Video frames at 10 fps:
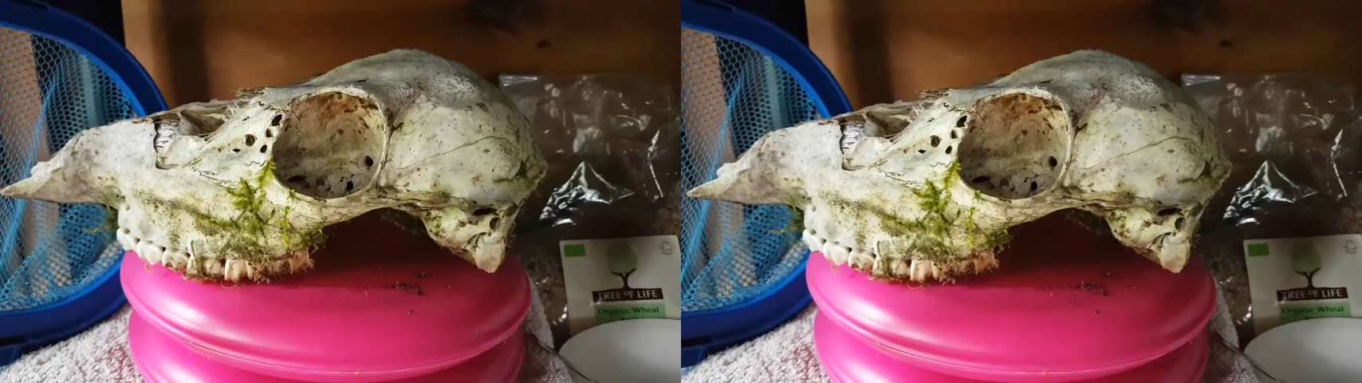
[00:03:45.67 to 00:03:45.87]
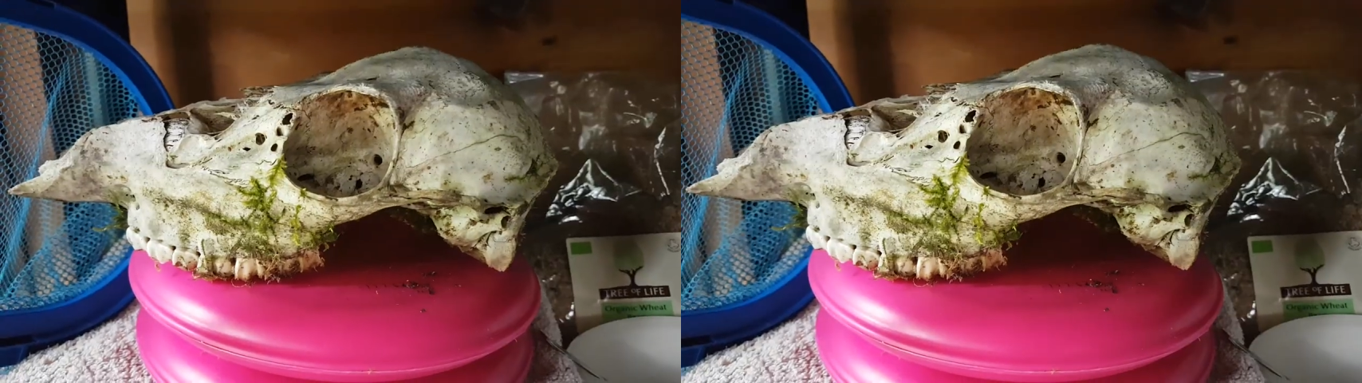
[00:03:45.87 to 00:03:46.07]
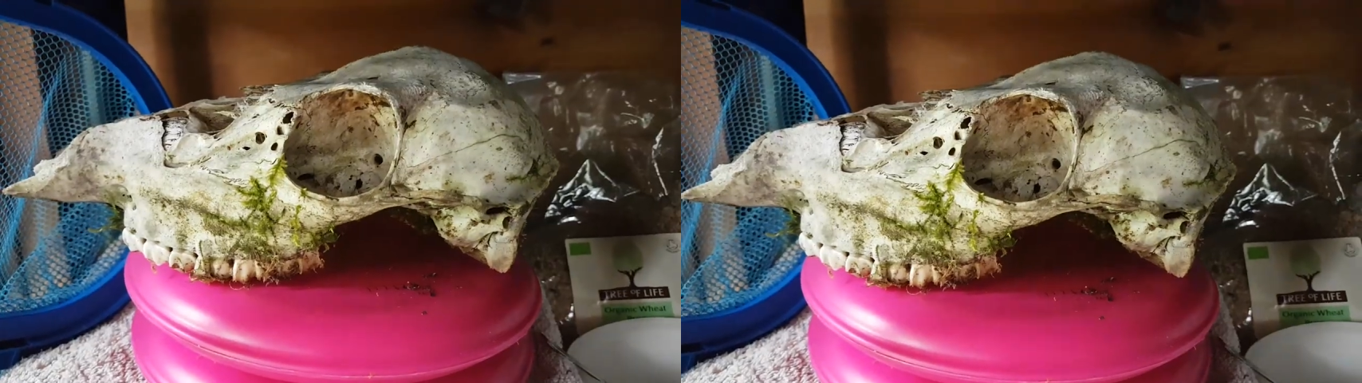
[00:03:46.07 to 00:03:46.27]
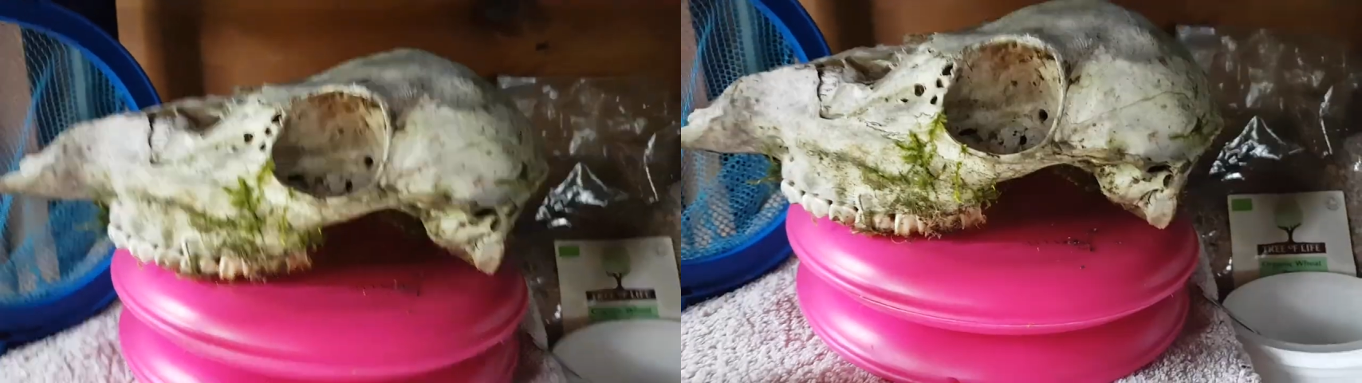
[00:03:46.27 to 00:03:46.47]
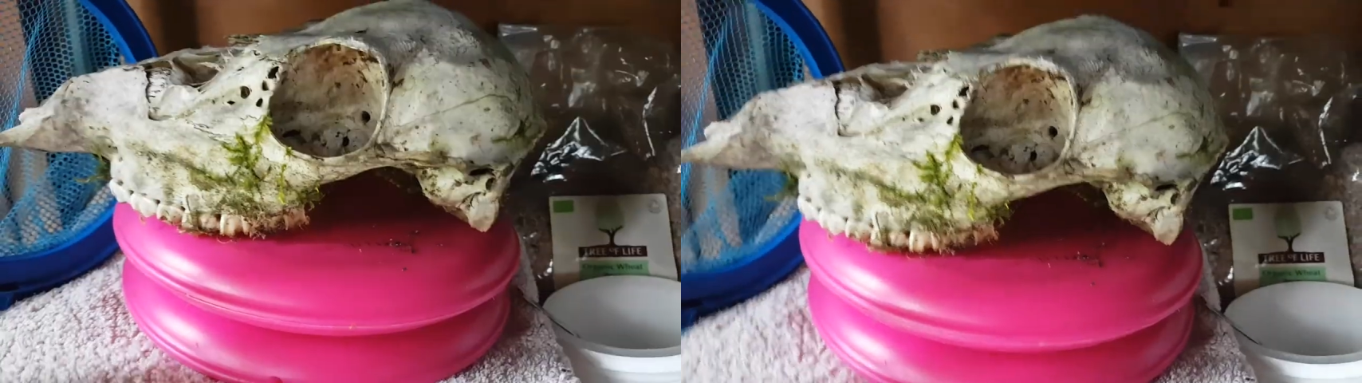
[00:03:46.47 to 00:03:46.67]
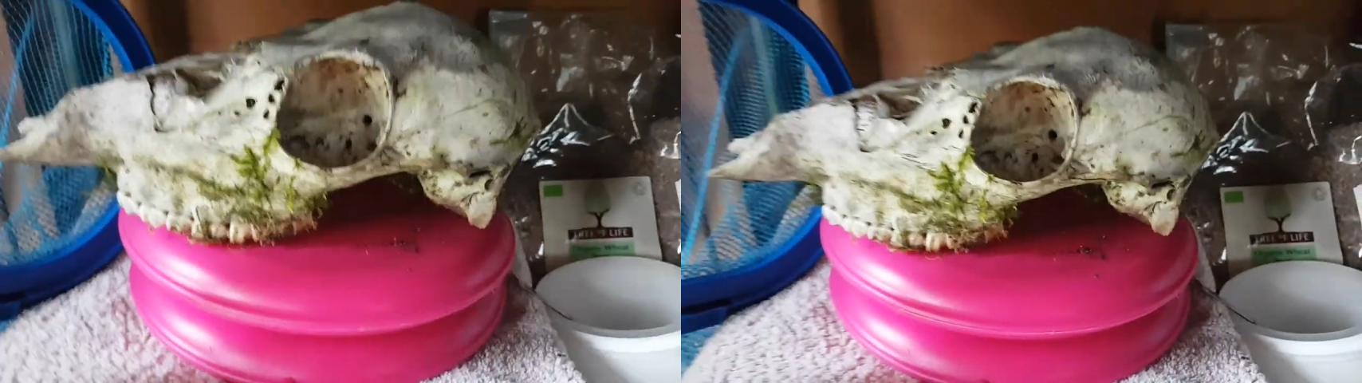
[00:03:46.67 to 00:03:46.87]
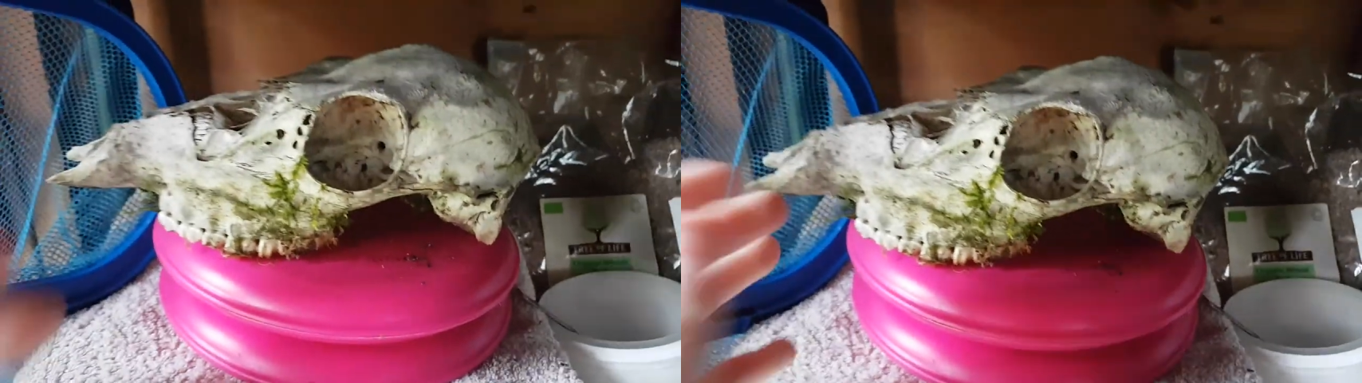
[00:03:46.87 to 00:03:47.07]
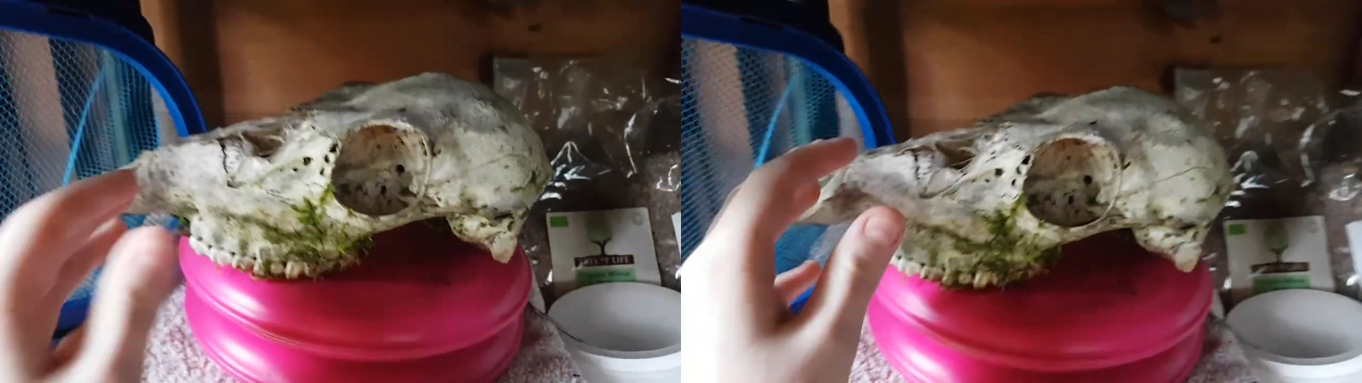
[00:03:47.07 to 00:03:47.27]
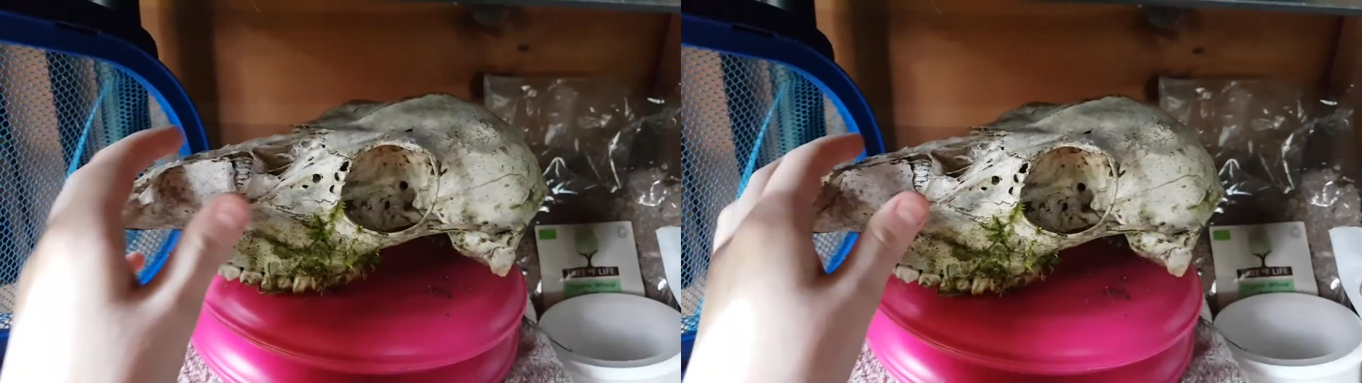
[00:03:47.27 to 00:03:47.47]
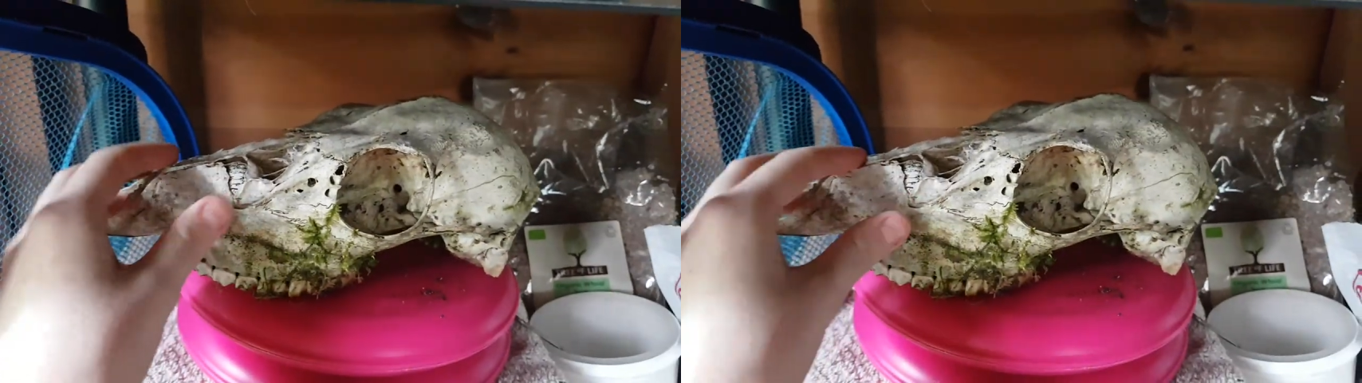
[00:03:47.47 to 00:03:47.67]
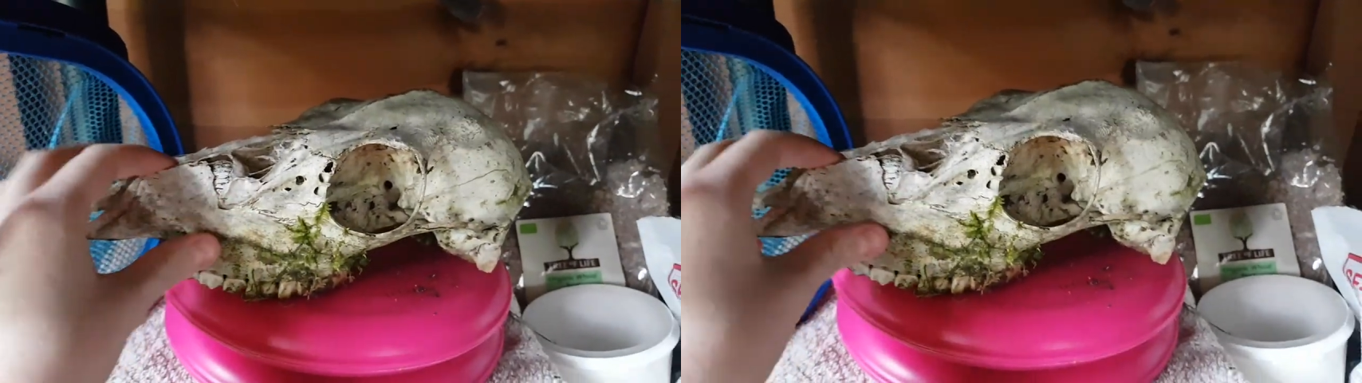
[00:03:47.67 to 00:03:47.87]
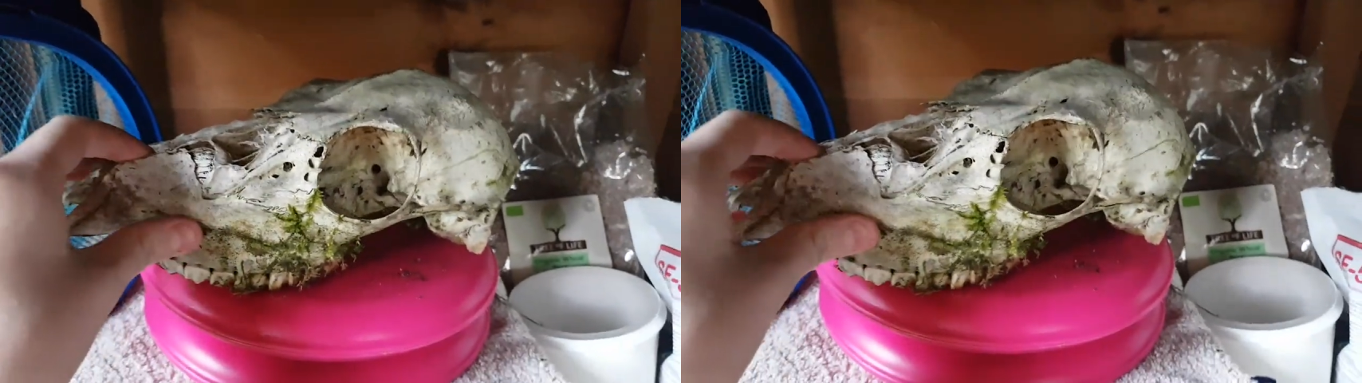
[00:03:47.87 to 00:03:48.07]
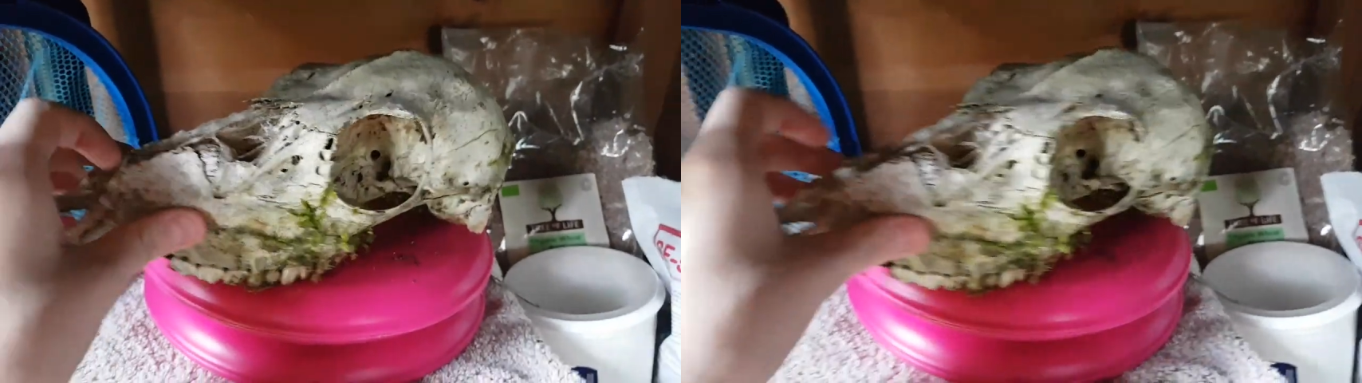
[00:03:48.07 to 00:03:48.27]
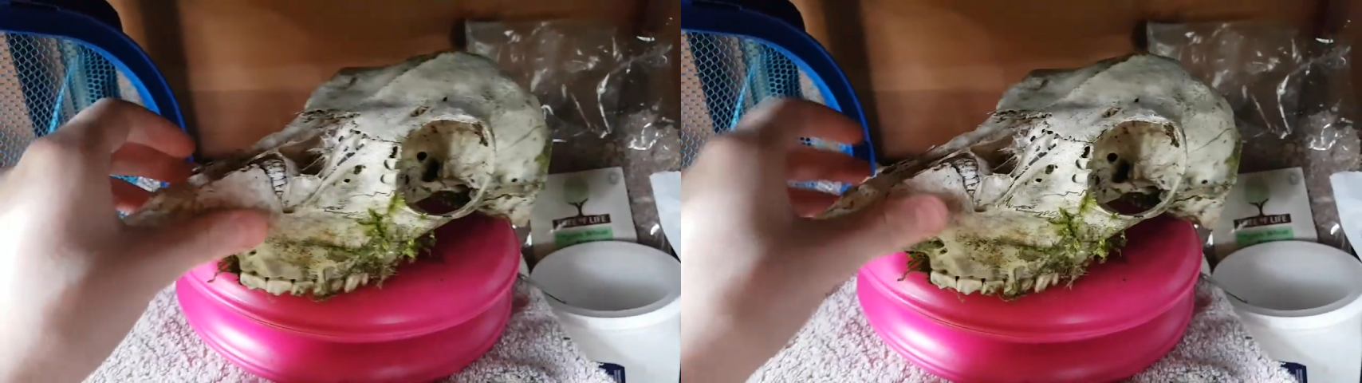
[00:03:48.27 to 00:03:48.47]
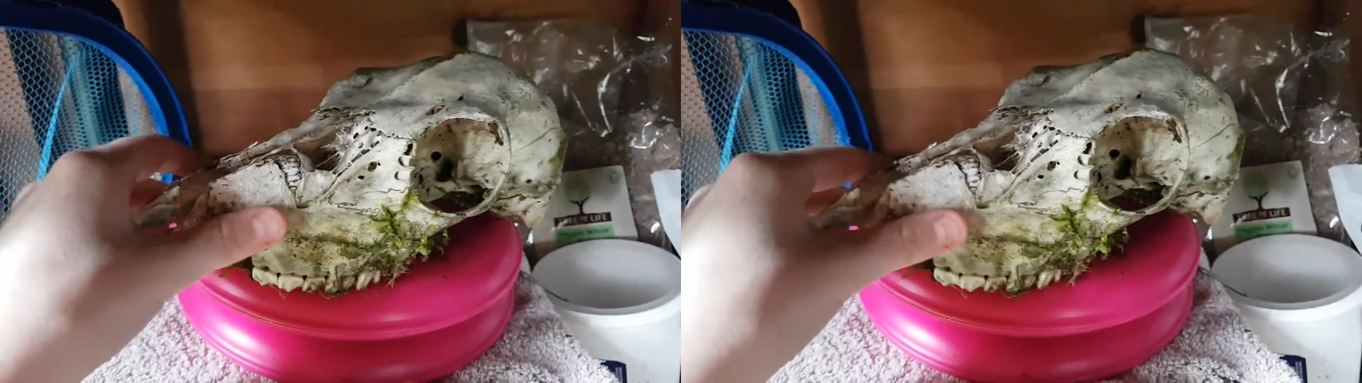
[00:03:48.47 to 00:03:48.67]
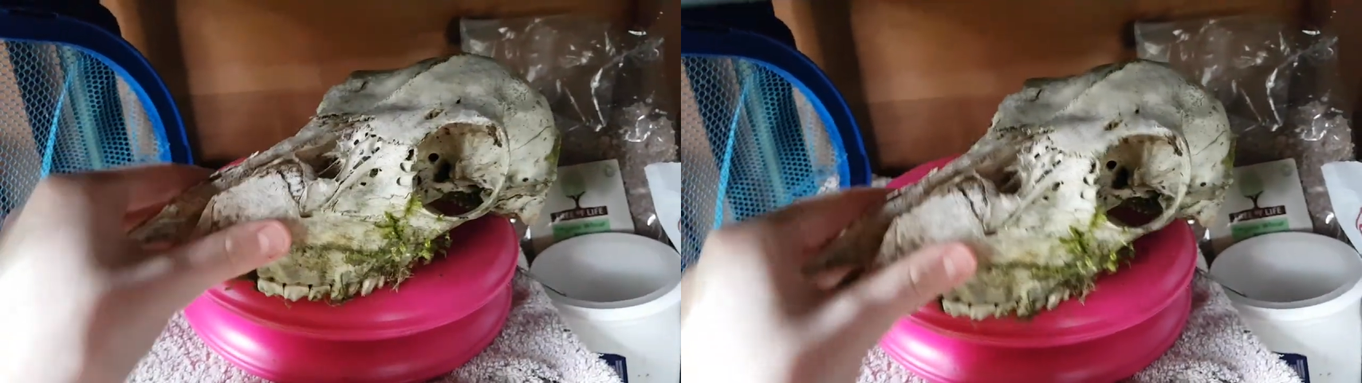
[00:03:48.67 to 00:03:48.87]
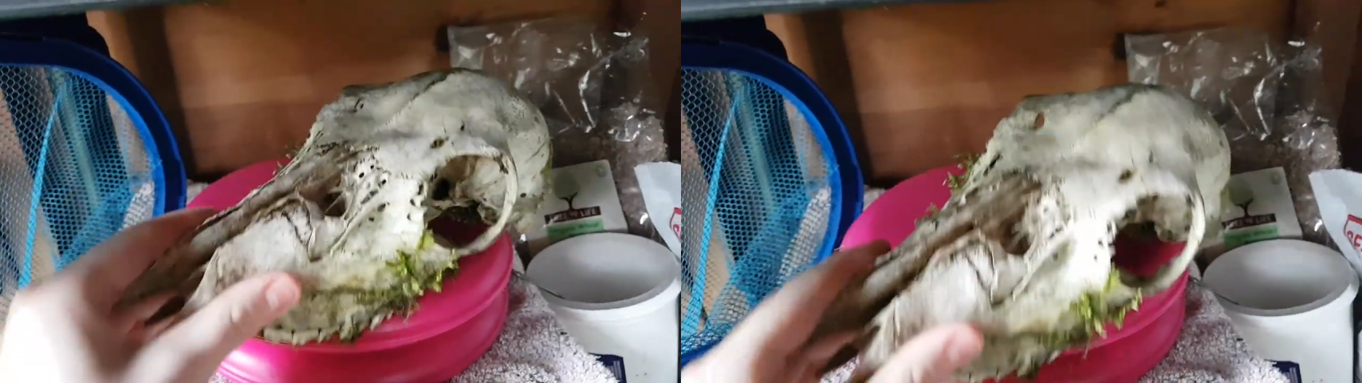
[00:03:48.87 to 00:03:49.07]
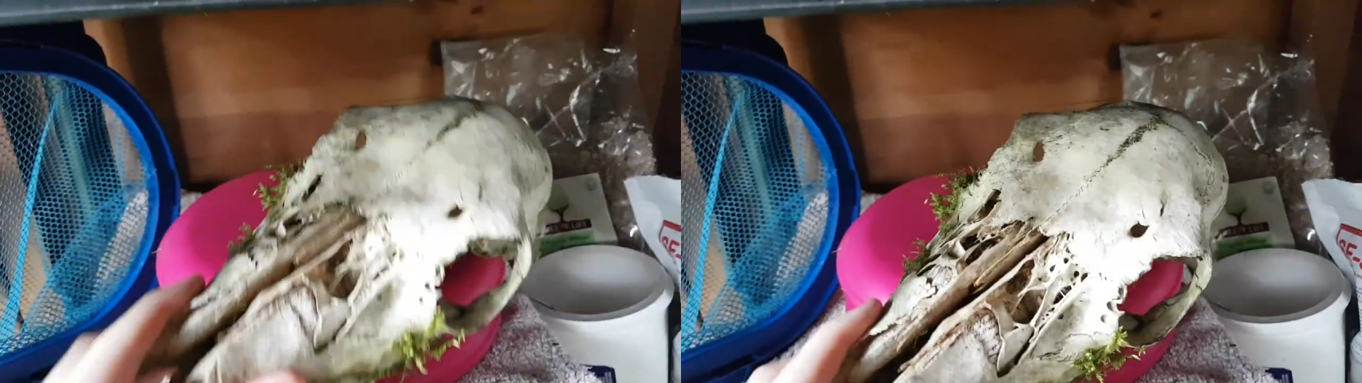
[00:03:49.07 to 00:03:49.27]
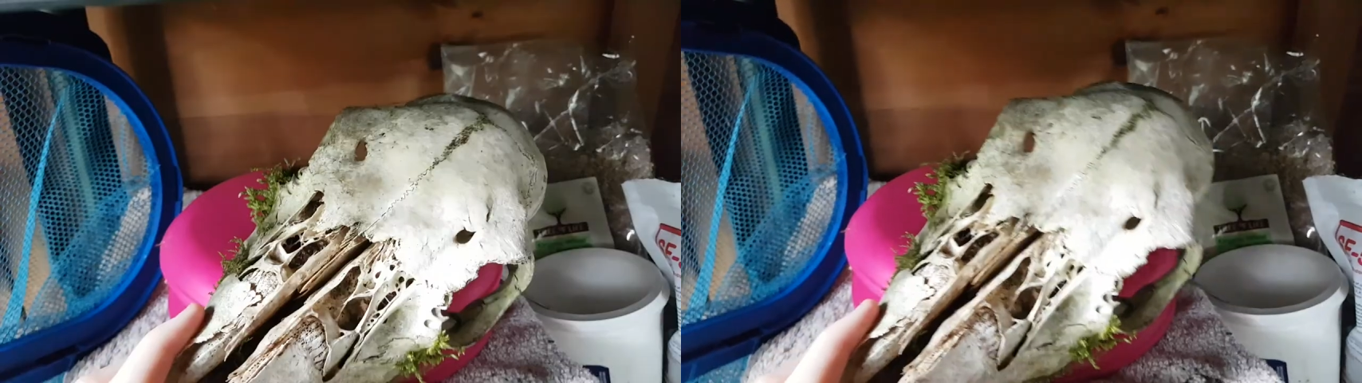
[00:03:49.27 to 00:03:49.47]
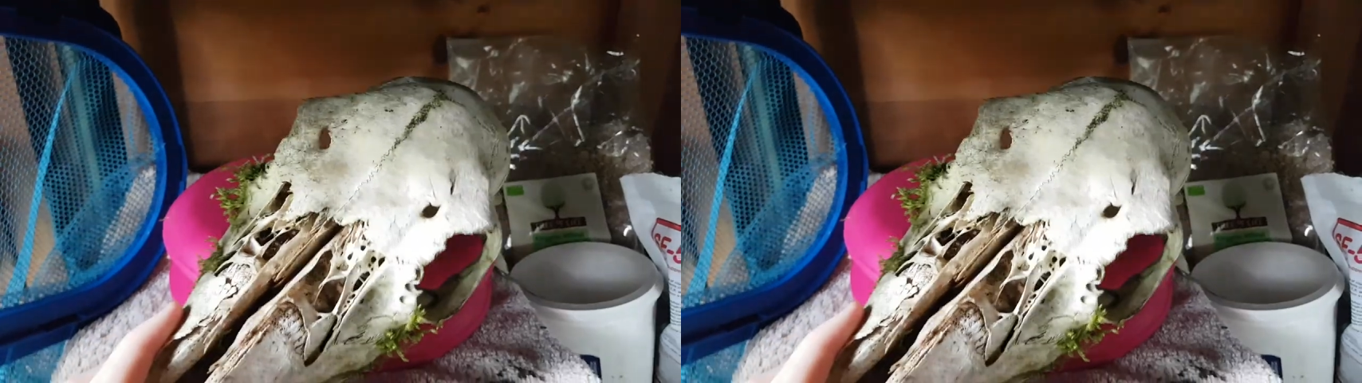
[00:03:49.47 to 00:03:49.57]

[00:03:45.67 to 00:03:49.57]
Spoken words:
No face is visible, so there are no lips to read.